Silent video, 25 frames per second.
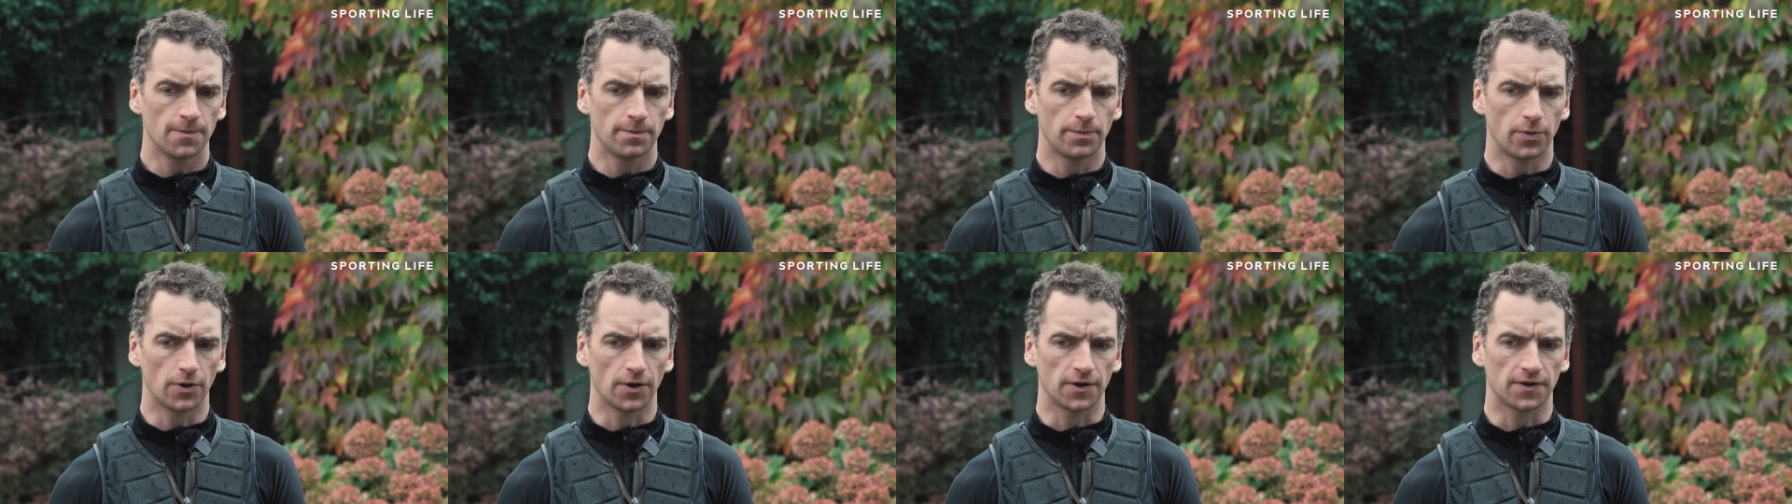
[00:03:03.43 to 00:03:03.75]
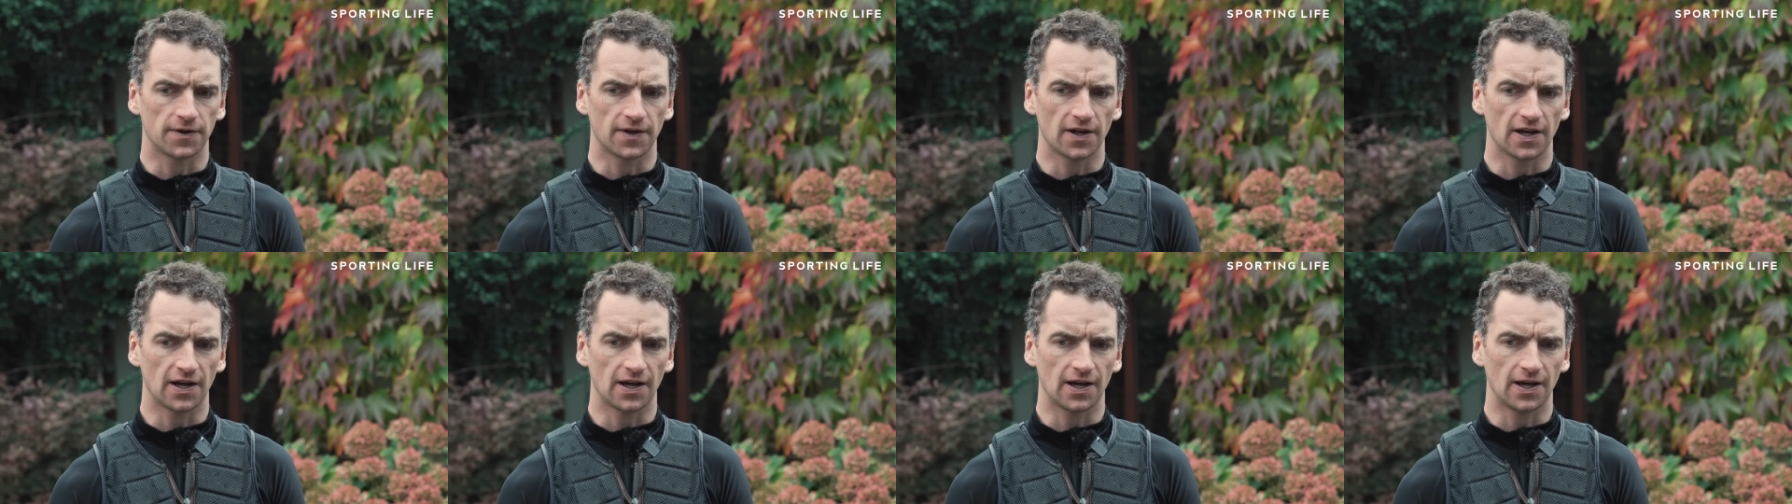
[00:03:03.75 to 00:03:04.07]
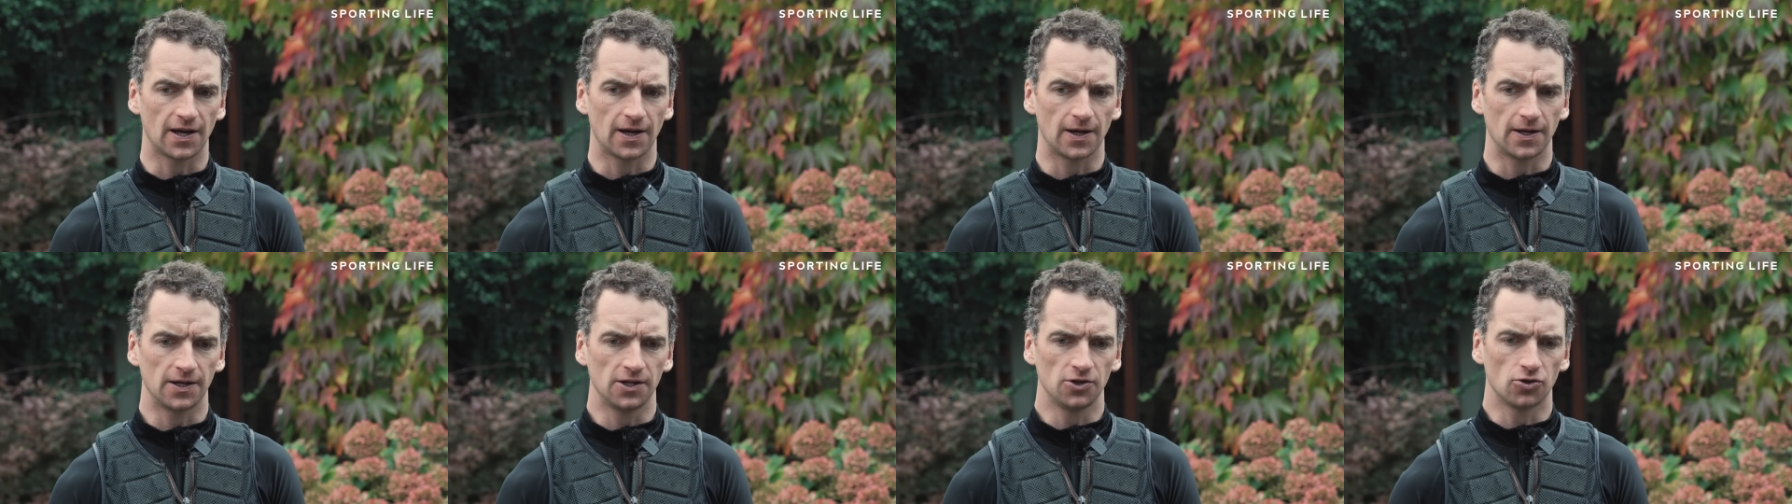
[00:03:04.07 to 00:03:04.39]
But,
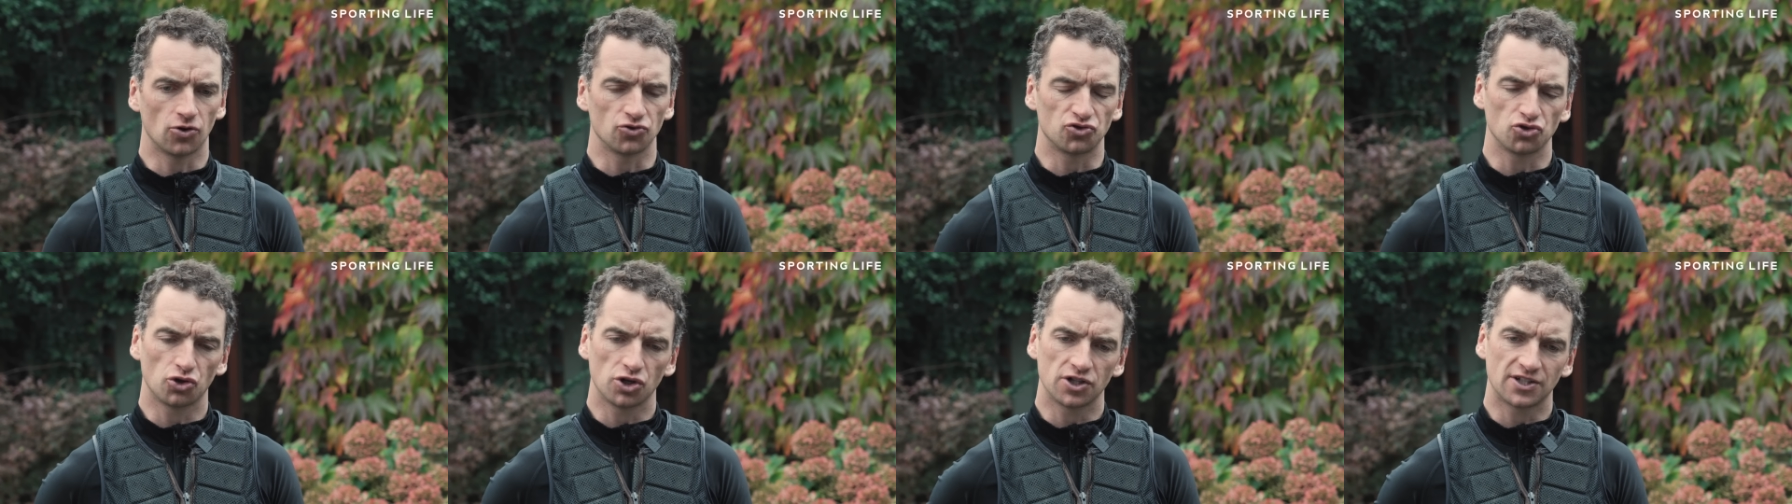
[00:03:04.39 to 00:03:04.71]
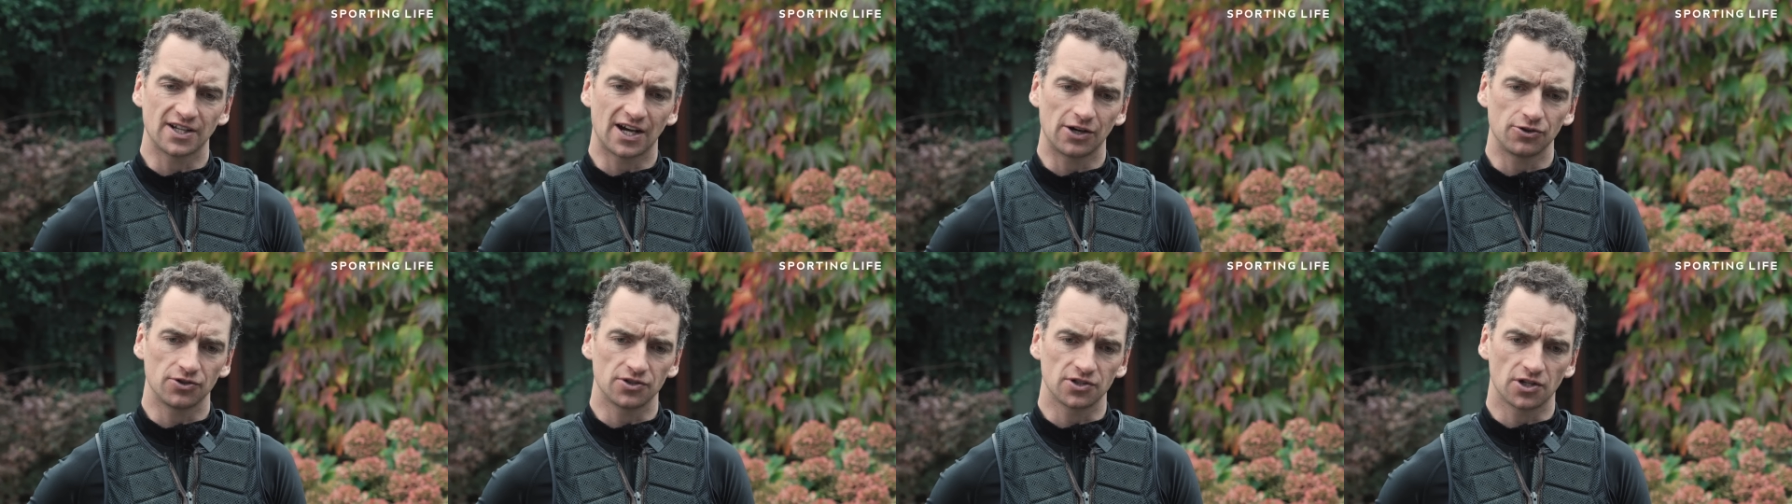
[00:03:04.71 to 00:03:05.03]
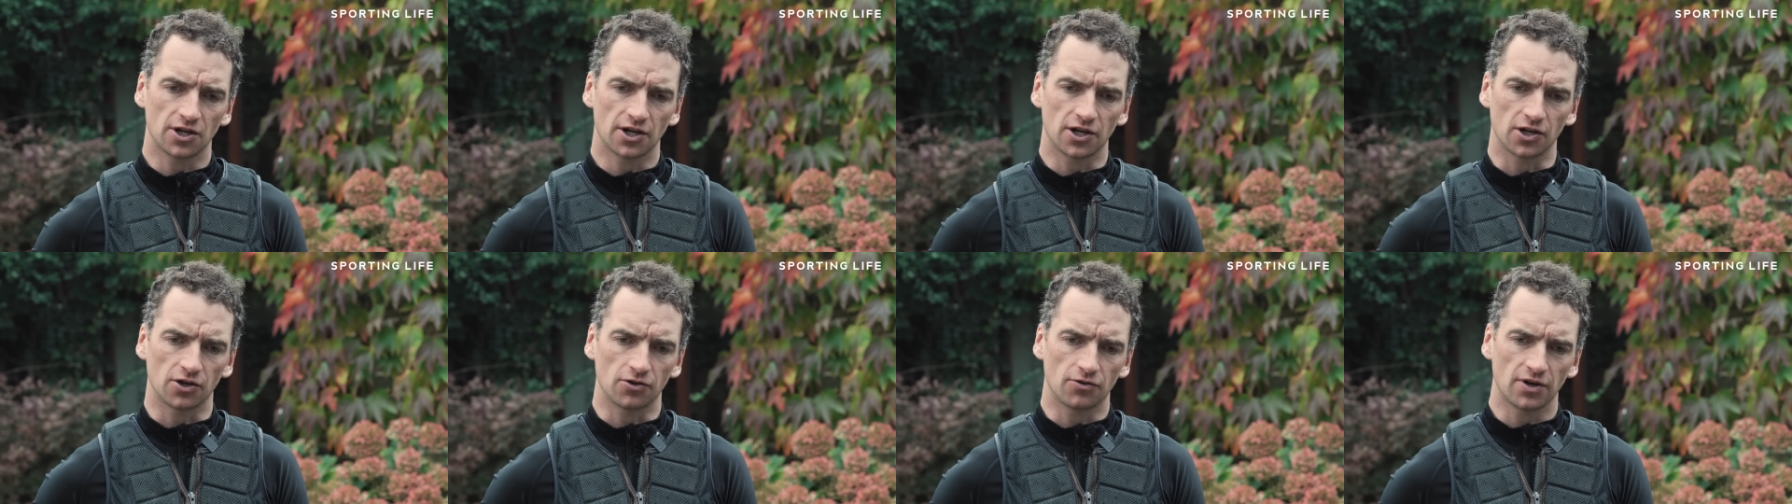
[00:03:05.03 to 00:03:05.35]
Jodie Townend
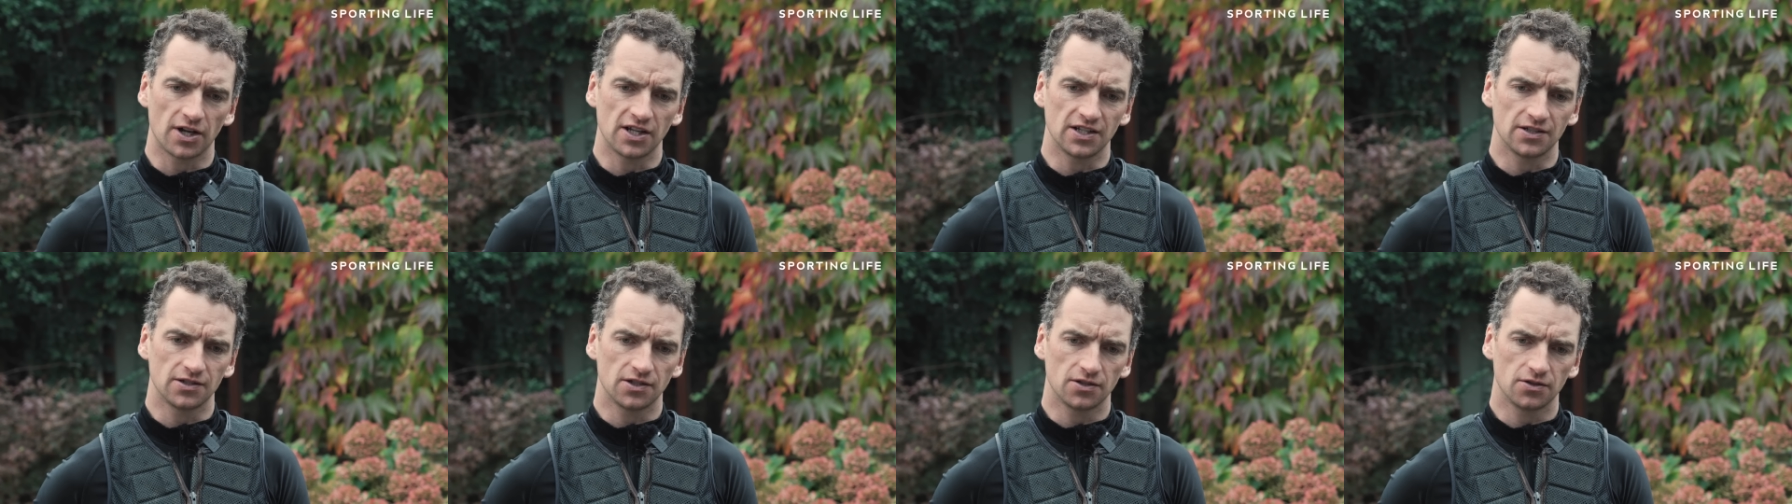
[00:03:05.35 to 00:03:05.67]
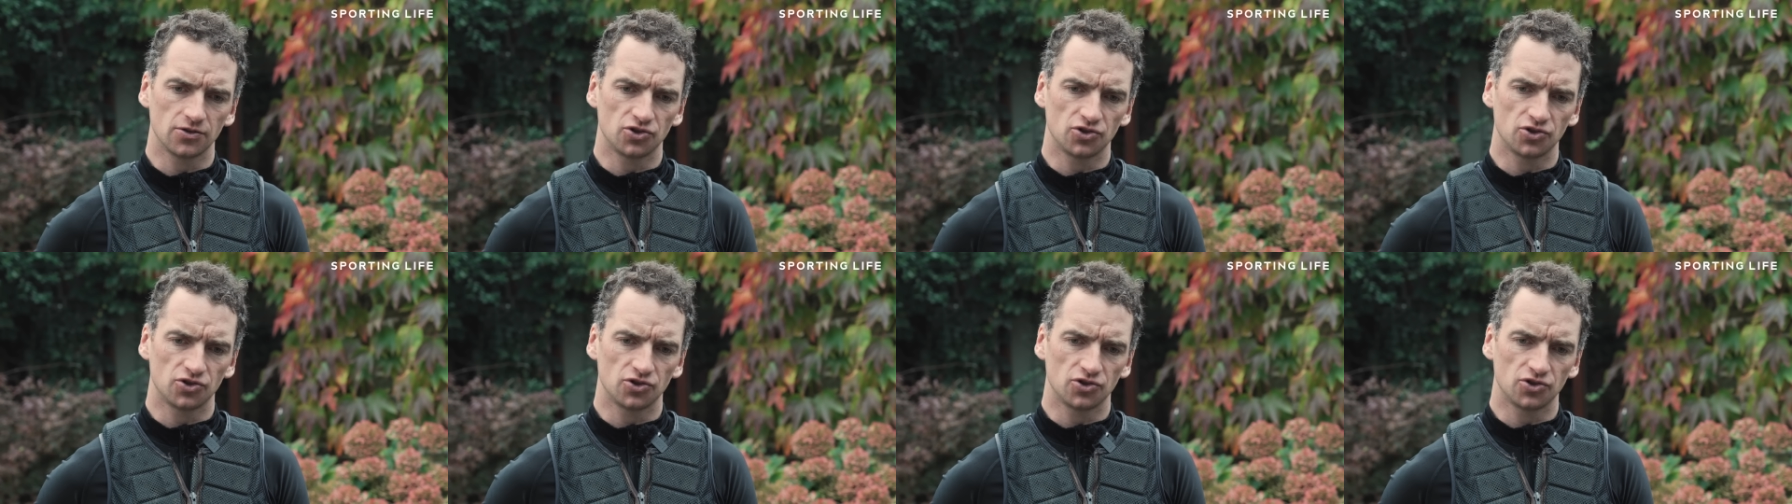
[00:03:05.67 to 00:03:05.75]
got a great